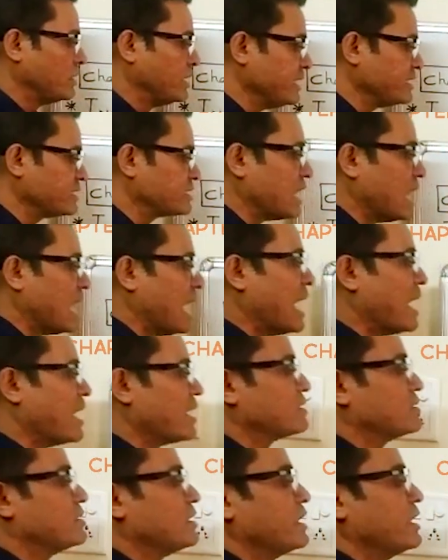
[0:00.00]
these
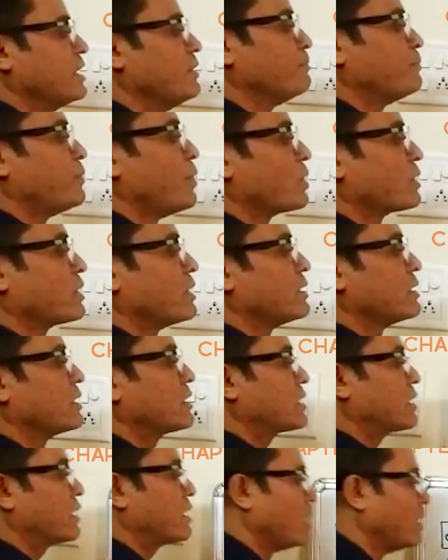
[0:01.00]
are the
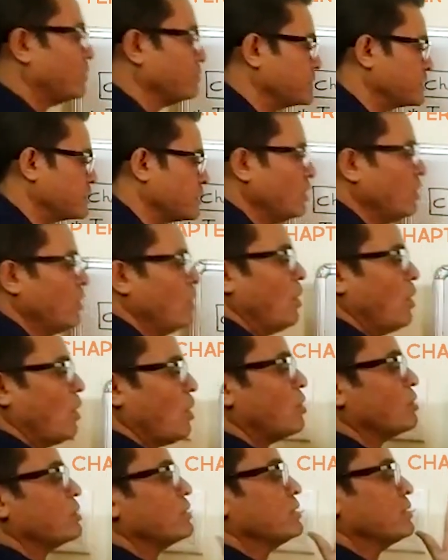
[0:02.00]
important terms.
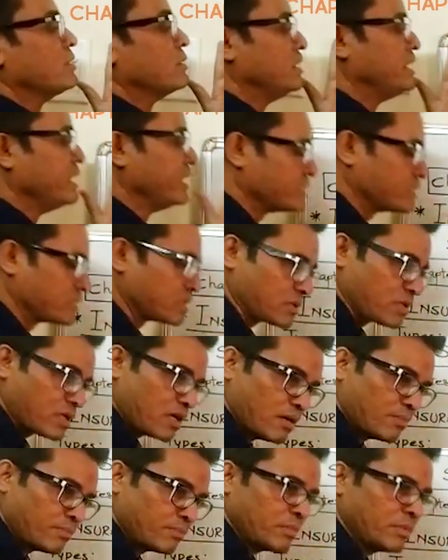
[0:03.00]
On this
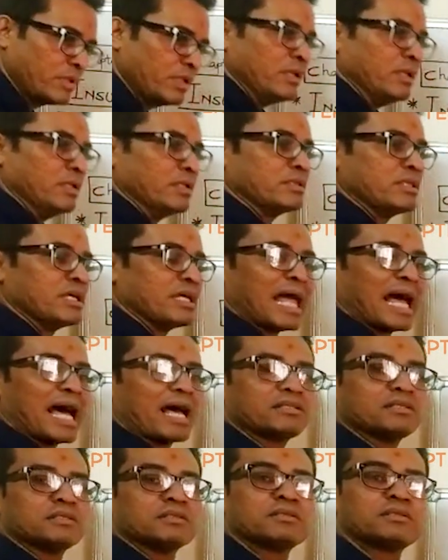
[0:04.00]
term, there
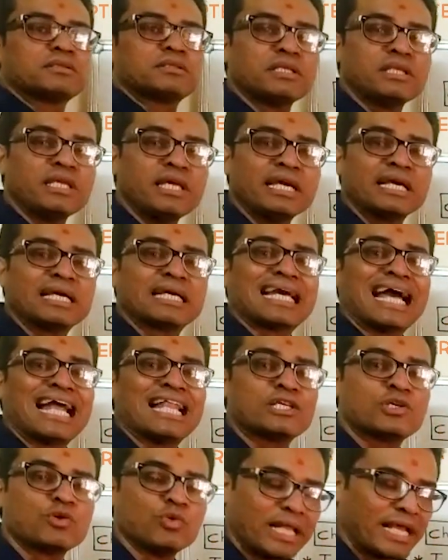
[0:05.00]
are 3
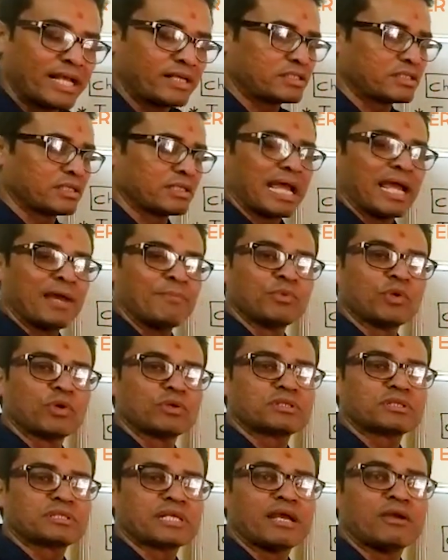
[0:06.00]
calculations. I am
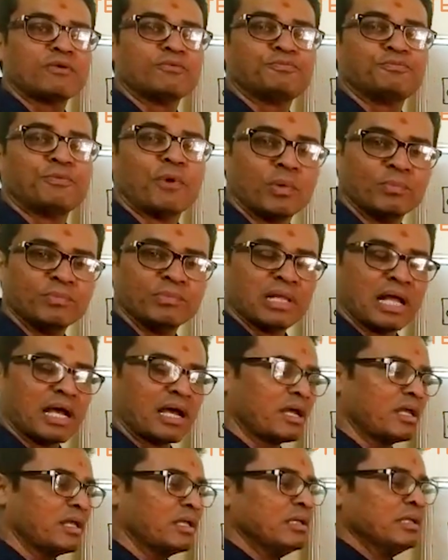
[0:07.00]
not saying
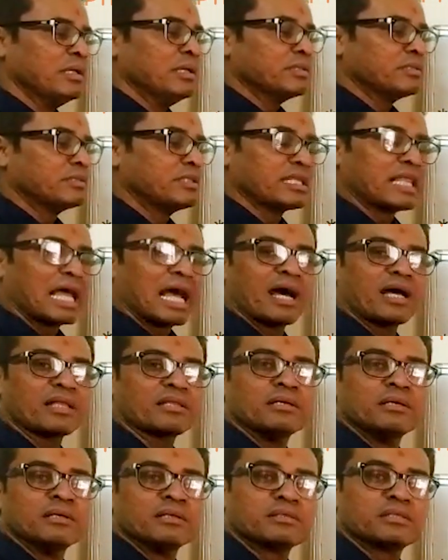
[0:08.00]
formula. There
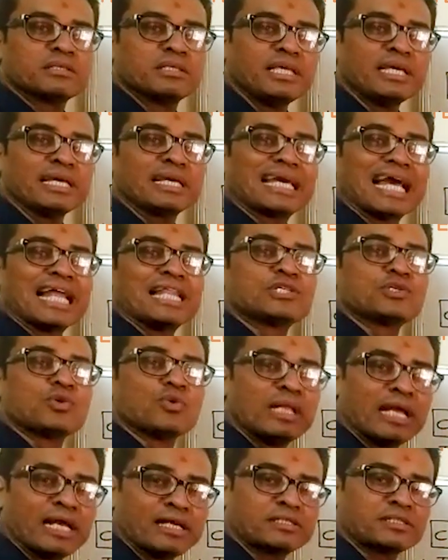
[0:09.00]
are 3
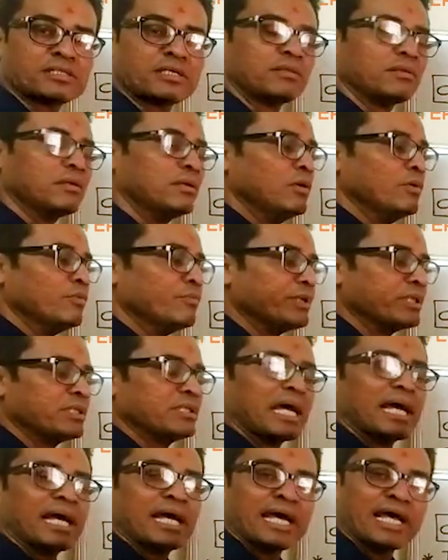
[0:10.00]
calculations. With
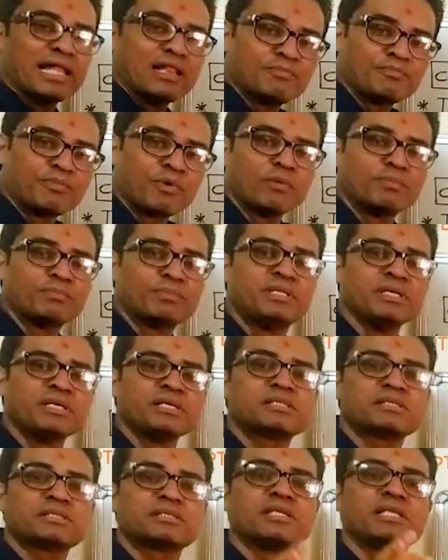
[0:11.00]
the help of
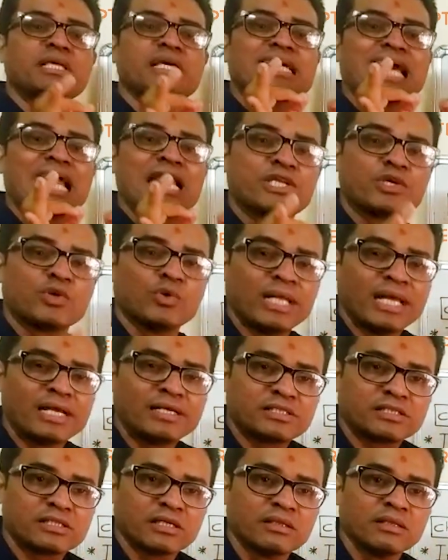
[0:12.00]
these 3
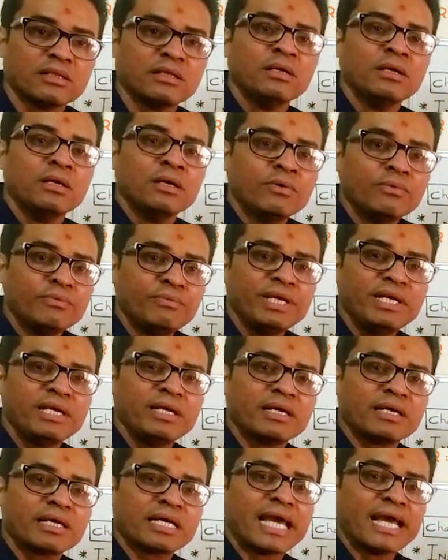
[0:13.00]
calculations,
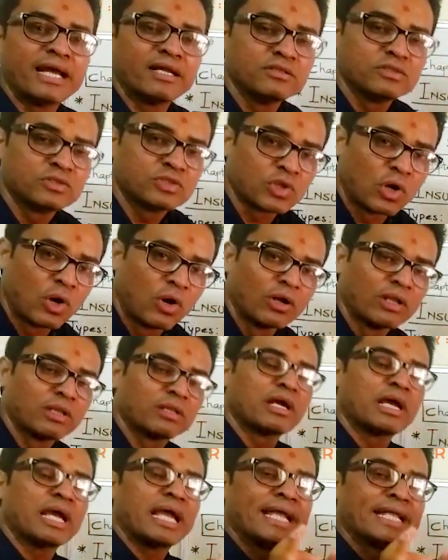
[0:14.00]
we can solve
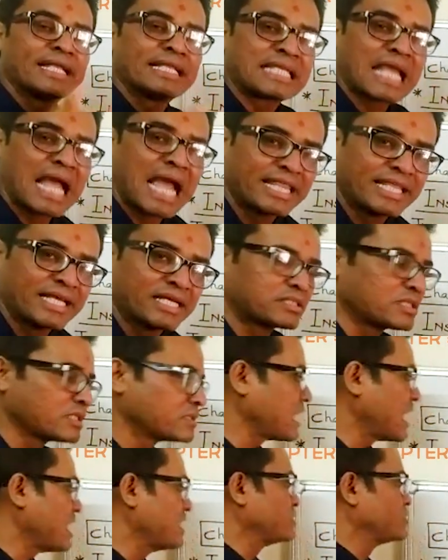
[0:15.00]
the entire
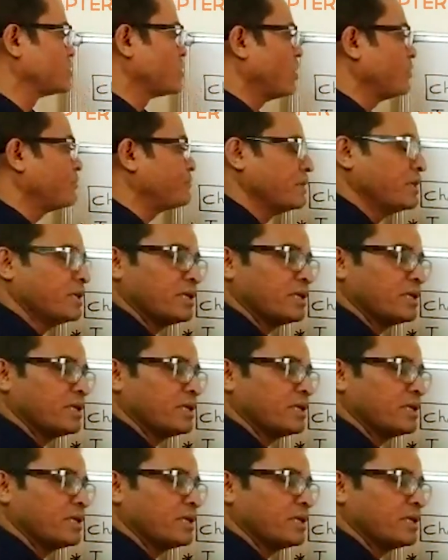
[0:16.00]
exercise of